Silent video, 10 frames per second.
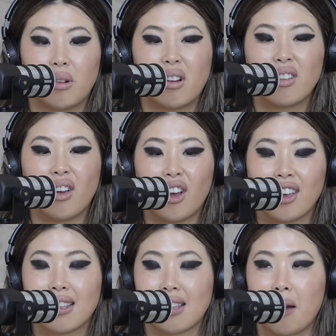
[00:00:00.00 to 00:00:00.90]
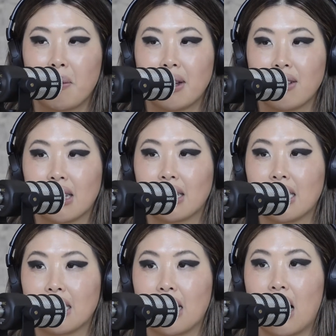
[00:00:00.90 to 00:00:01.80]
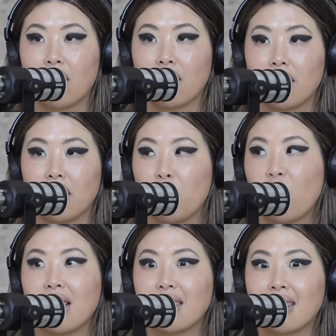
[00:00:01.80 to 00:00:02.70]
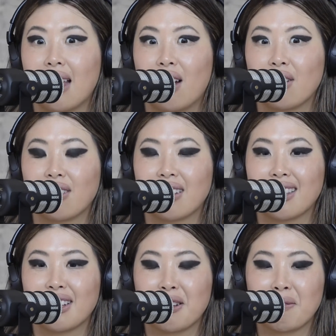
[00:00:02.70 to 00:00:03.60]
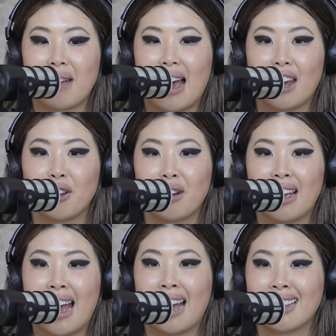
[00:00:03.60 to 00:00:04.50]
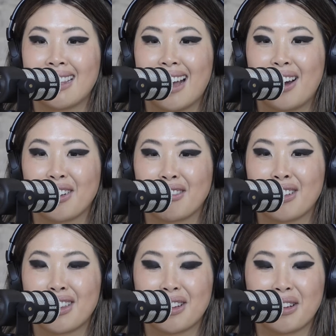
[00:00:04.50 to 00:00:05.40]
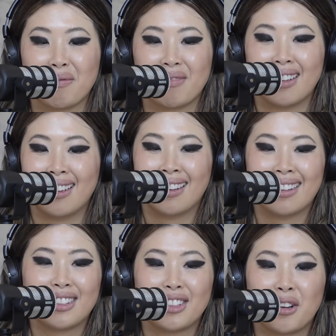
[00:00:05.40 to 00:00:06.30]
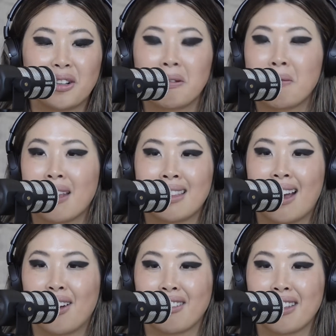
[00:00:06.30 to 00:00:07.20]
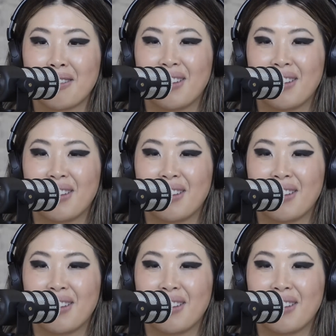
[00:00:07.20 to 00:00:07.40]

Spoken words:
What on earth is happening with the LinkedIn algorithm? What is the algorithm? How do I hack the algorithm? Talk to me about the algorithm.